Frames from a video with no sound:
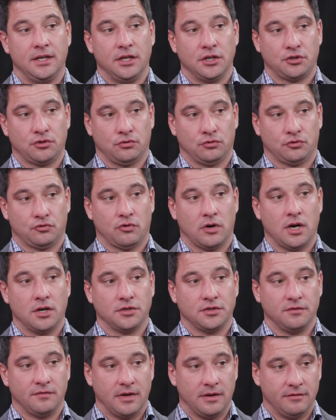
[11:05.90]
initial
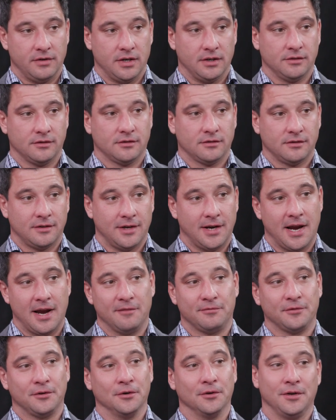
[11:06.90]
tranche of evidence, and
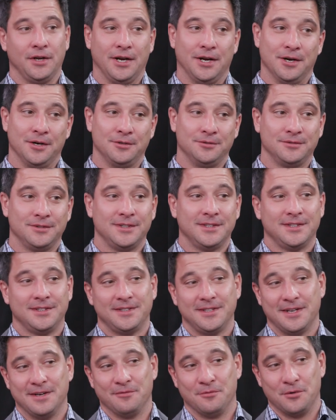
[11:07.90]
after you know
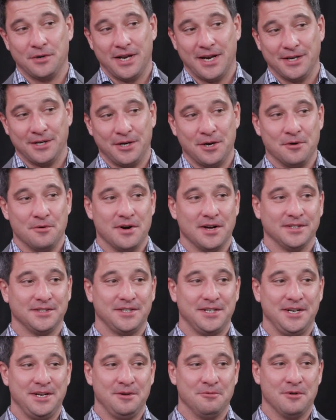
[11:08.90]
Everyone had to go on
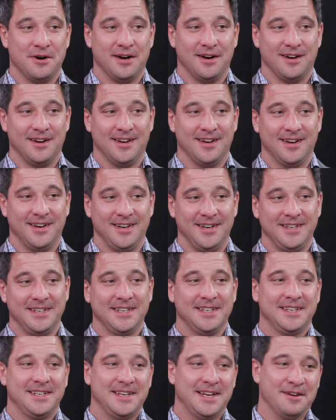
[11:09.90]
TDY.
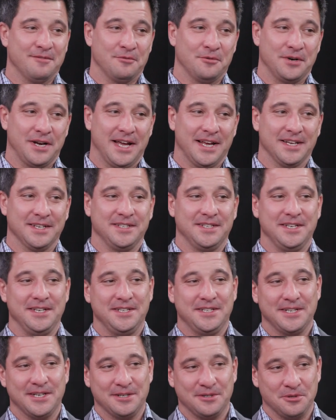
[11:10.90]
Everyone had a
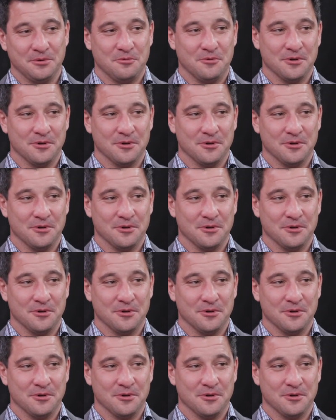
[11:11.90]
detail to